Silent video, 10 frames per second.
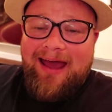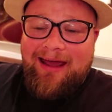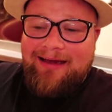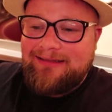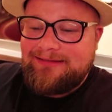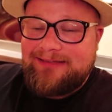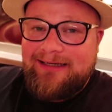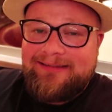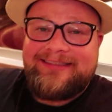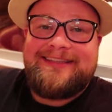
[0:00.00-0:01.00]
and
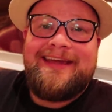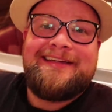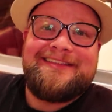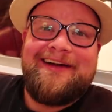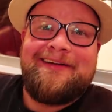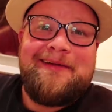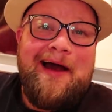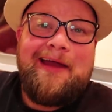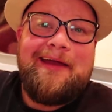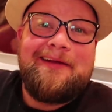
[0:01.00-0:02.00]
uh, the steak is done.
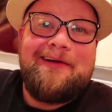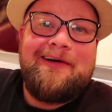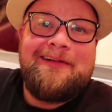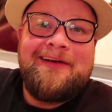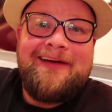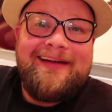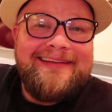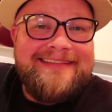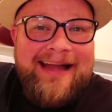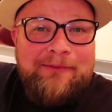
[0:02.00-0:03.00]
I ate it all, and
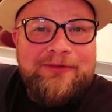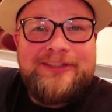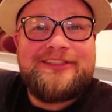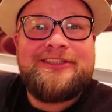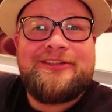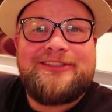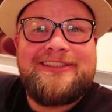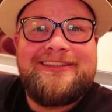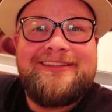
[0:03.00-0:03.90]
it's time for dessert.